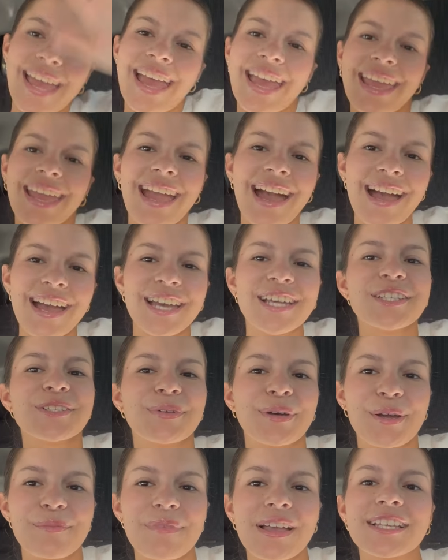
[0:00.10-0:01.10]
Hey guys,
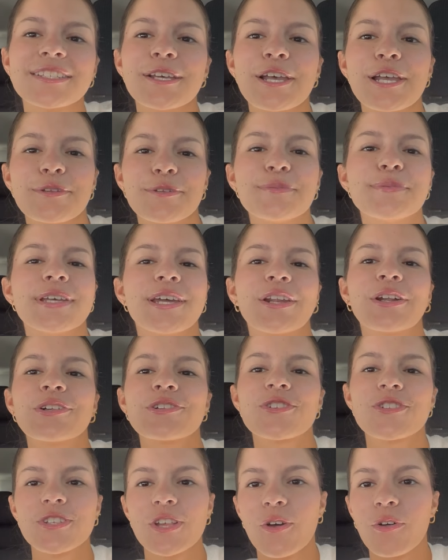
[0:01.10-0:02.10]
welcome back to my YouTube channel.
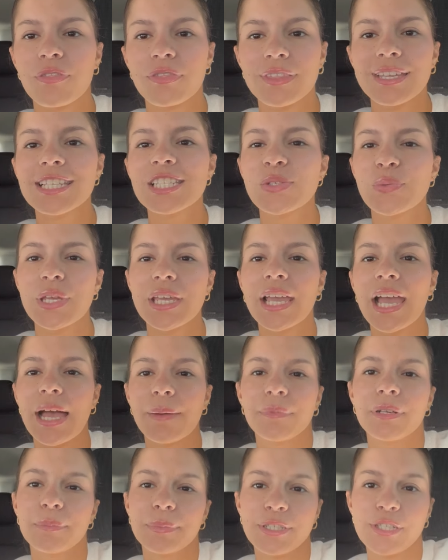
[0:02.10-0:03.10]
So this week I'm
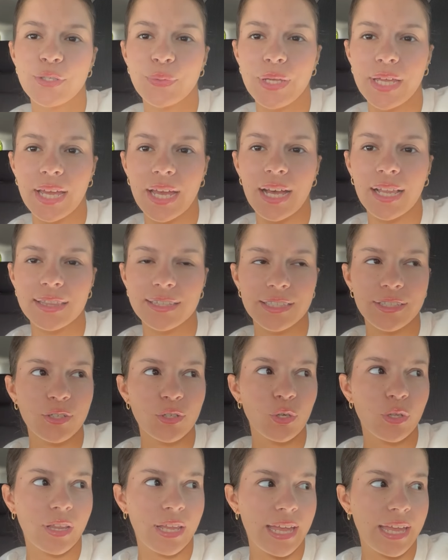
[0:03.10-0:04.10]
gonna be doing a
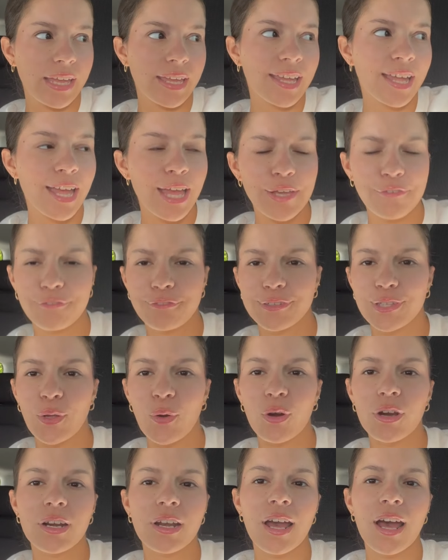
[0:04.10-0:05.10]
little like
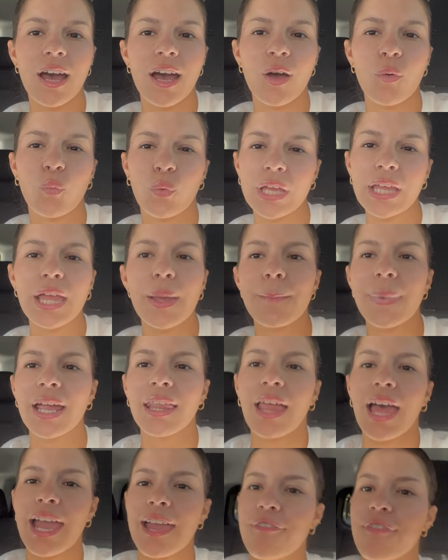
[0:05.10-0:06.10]
Florida week in my
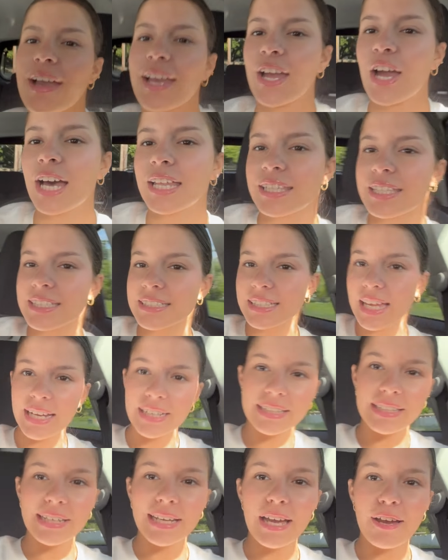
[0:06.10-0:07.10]
life. I got this
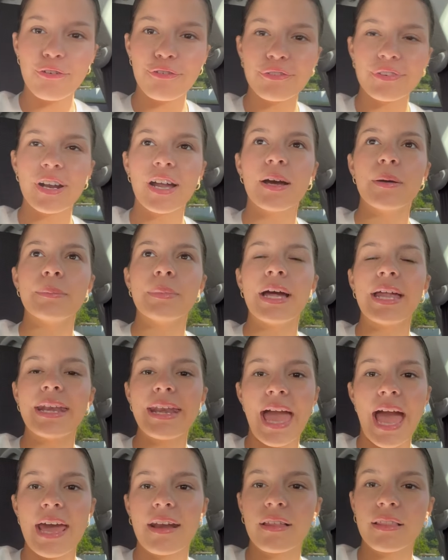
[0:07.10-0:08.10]
idea from
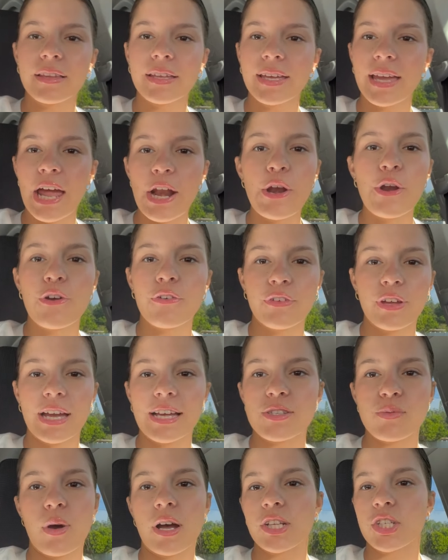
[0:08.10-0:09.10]
Natalie. I don't know if you
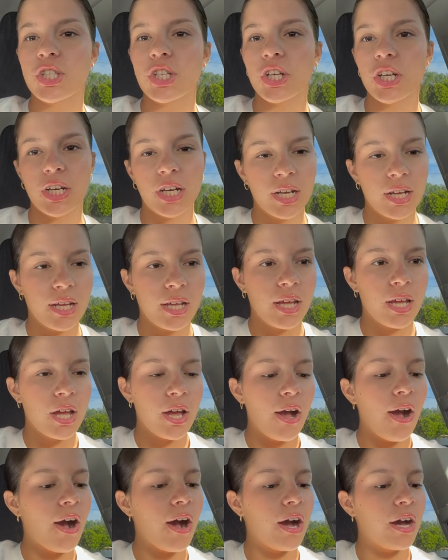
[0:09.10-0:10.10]
guys watch her
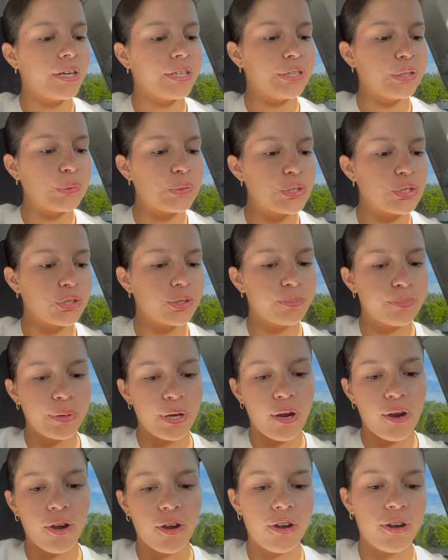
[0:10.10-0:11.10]
on YouTube,
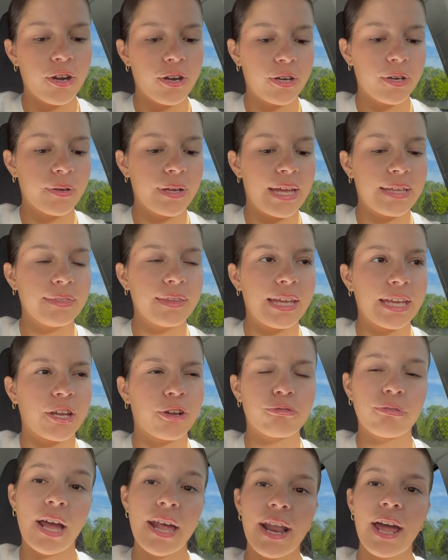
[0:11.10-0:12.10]
but her and like
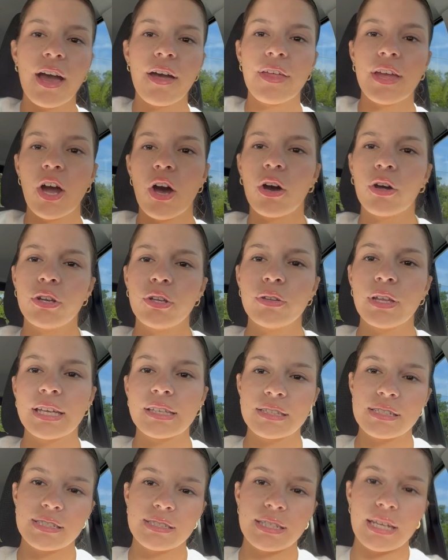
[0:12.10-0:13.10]
Greta, they all do like
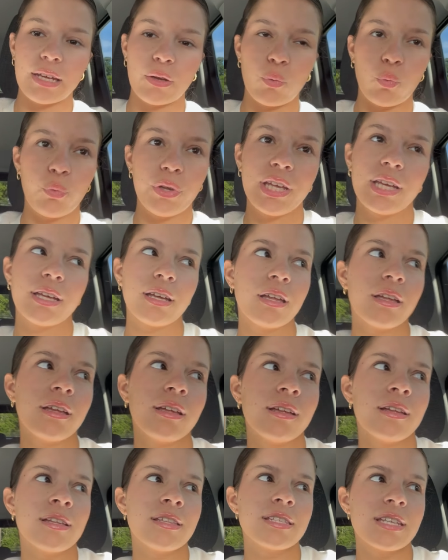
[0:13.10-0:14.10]
this like week
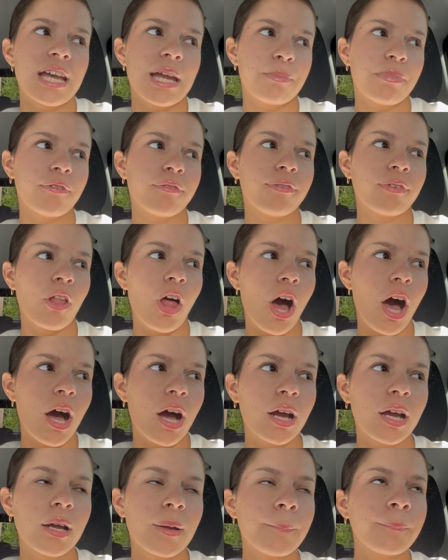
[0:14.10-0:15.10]
type of
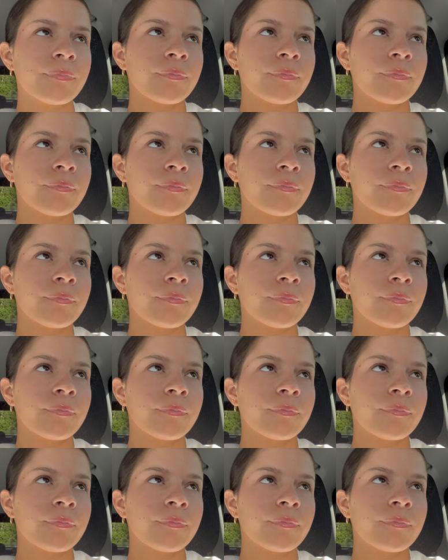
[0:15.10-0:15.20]
vlog.